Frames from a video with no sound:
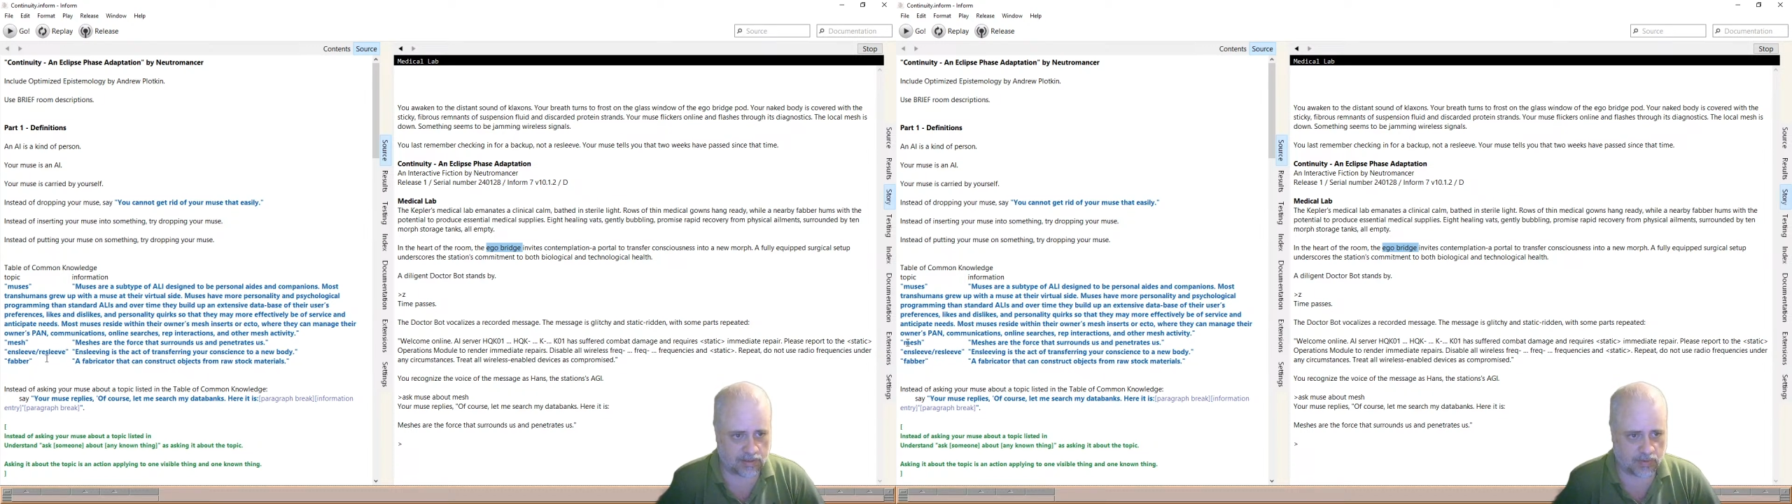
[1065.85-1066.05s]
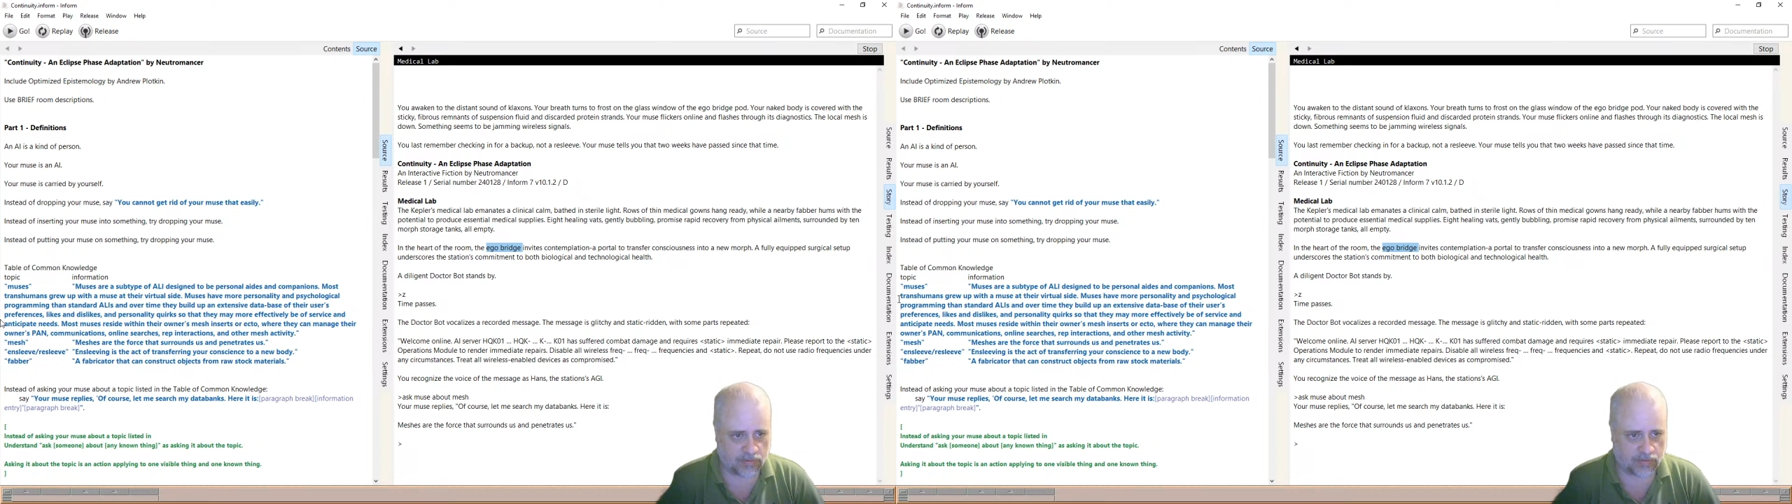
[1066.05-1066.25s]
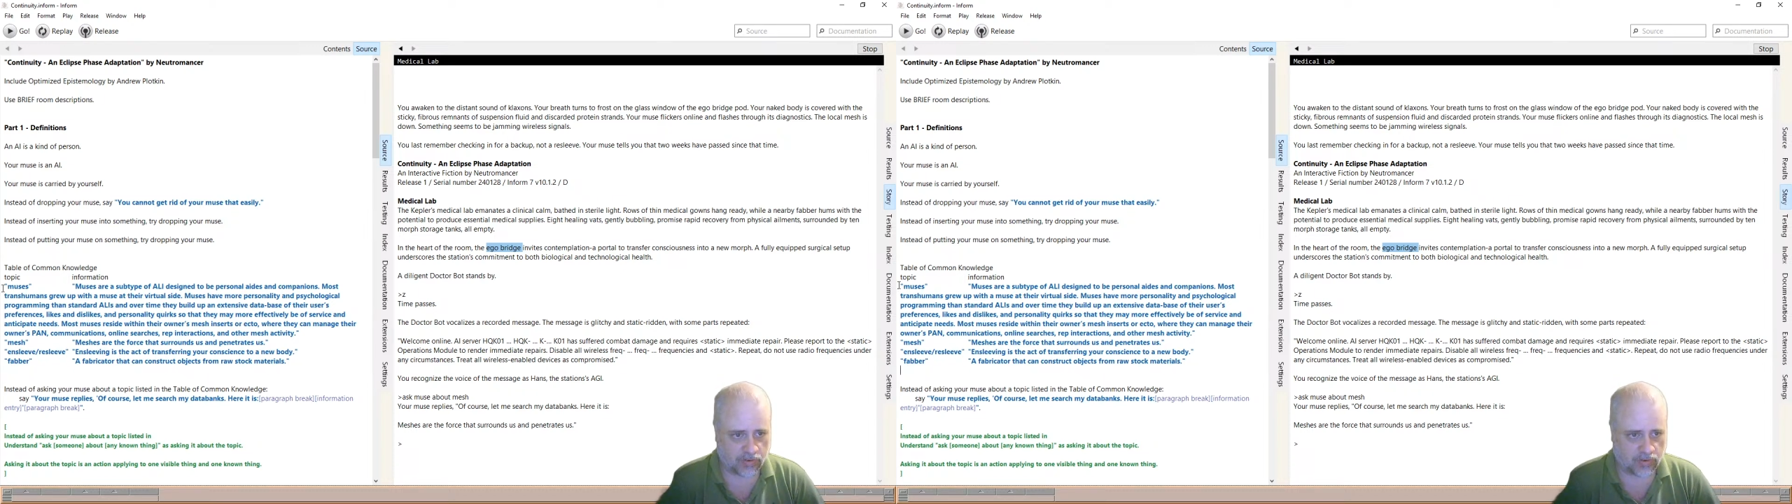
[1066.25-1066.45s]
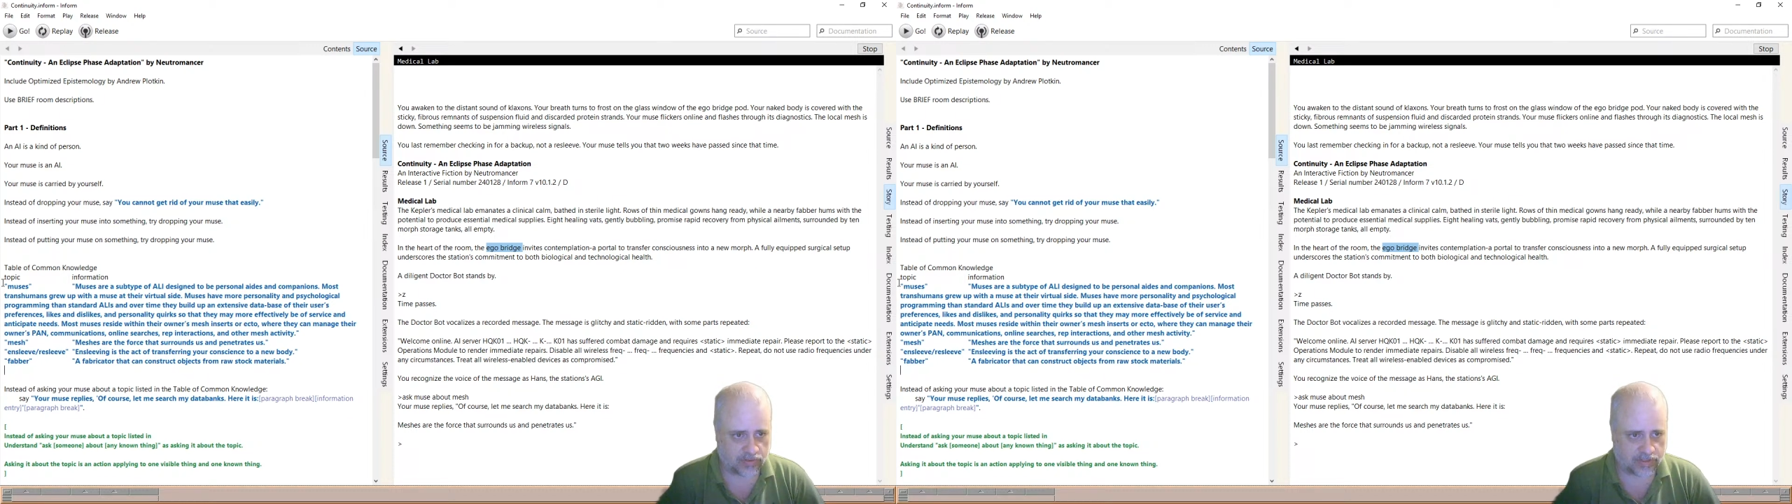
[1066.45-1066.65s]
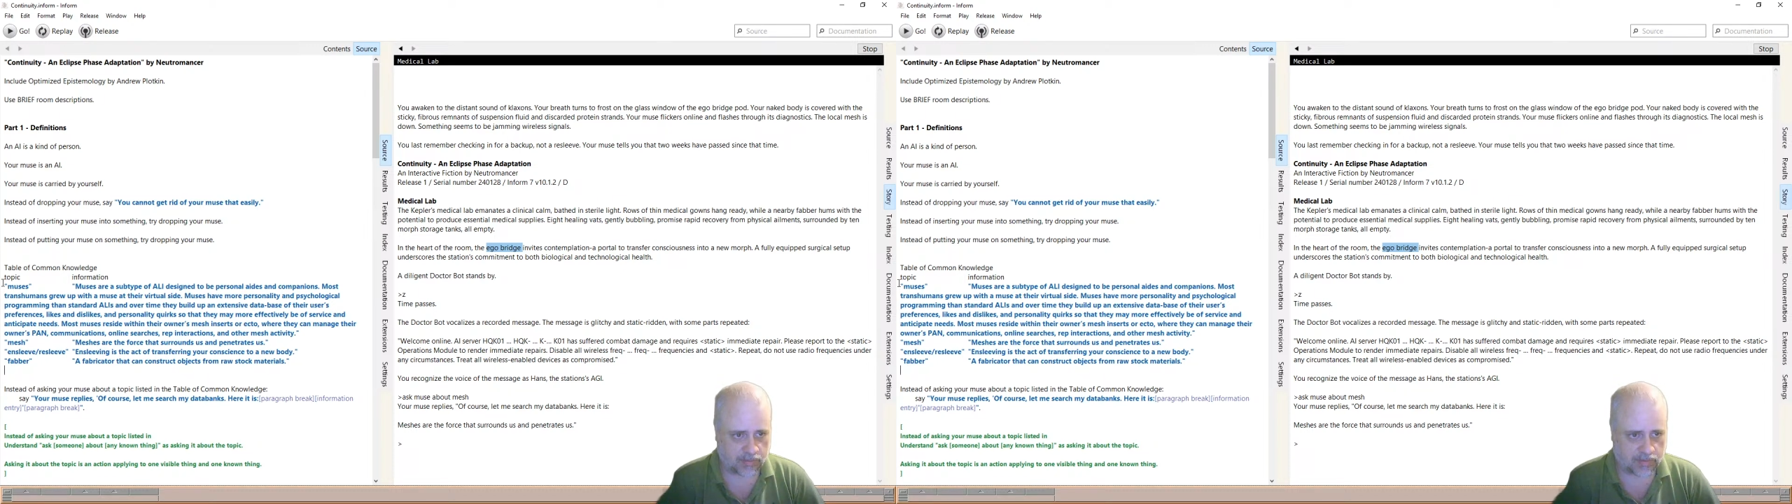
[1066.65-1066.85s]
is more for
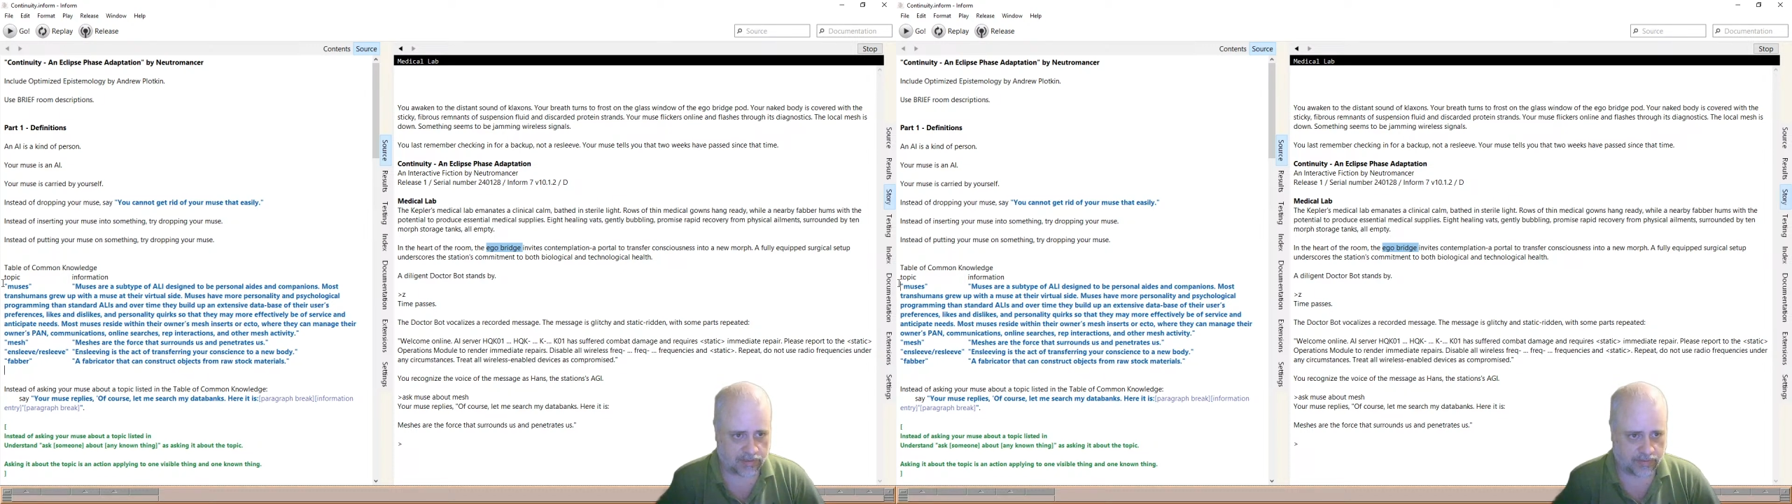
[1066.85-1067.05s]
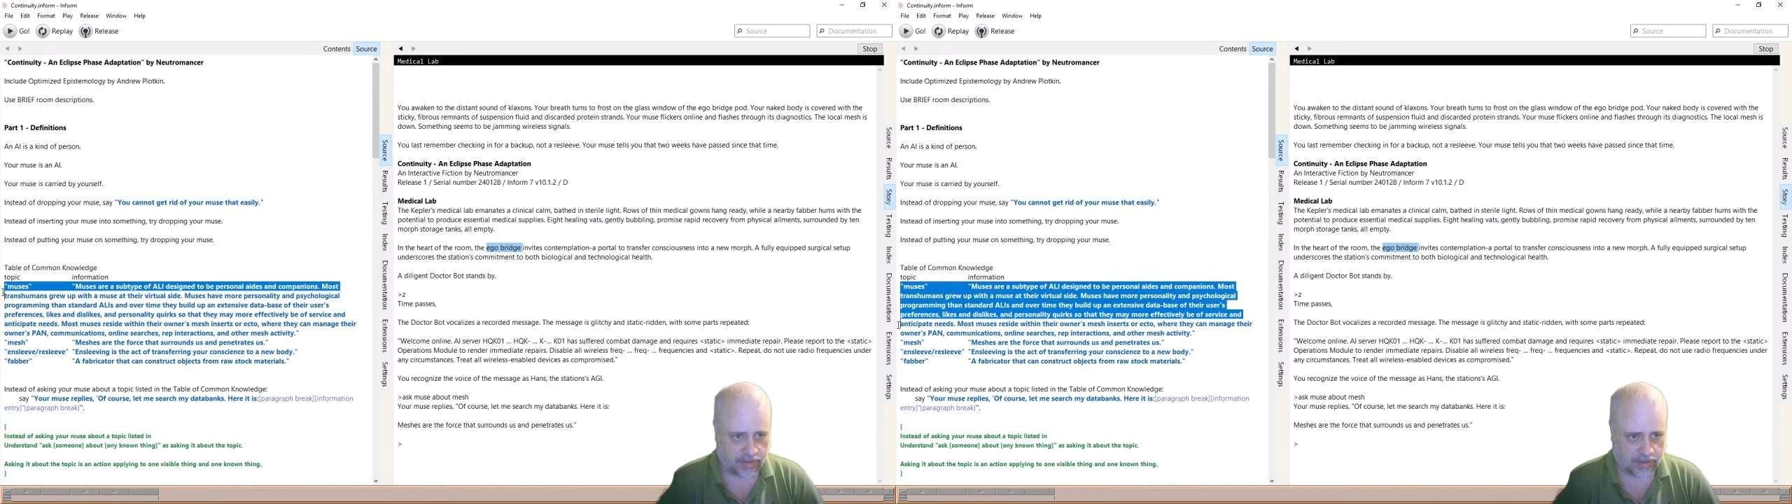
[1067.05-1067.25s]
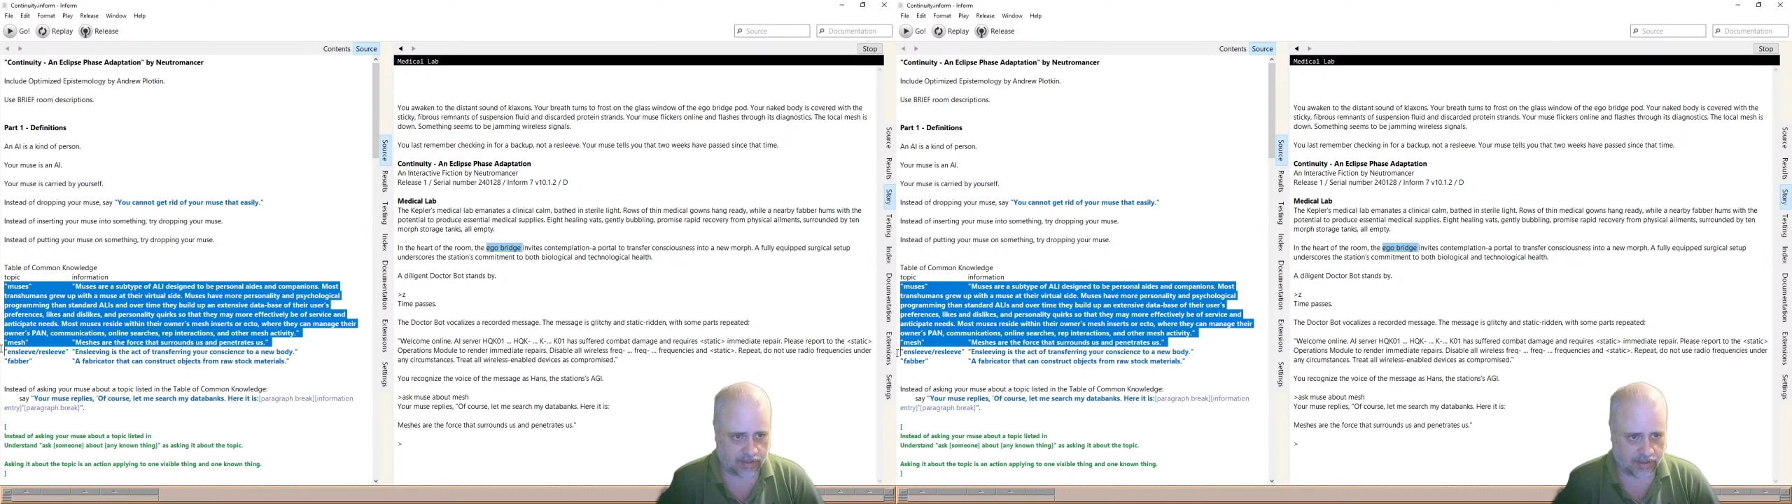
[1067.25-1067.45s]
concept, I think.